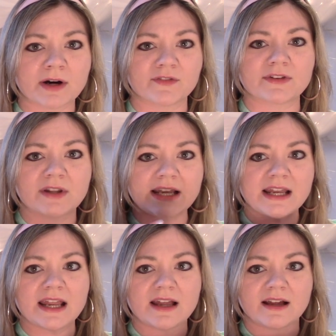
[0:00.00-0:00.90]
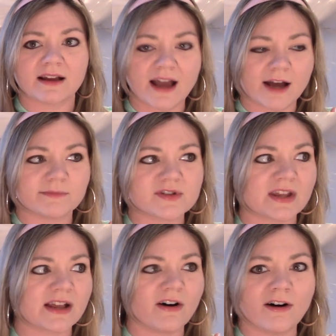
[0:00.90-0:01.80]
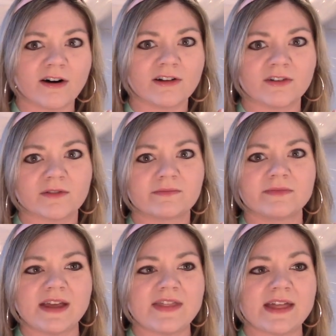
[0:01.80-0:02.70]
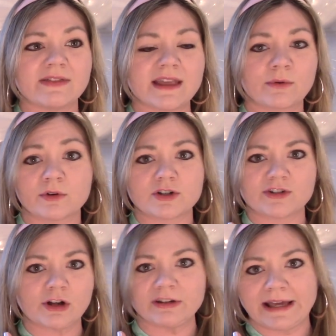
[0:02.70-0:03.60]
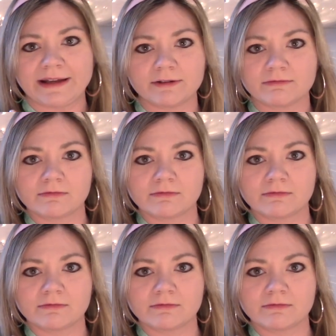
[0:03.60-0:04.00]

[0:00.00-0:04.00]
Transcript: perfectly neat and kept, like, all, and then they were just all dead.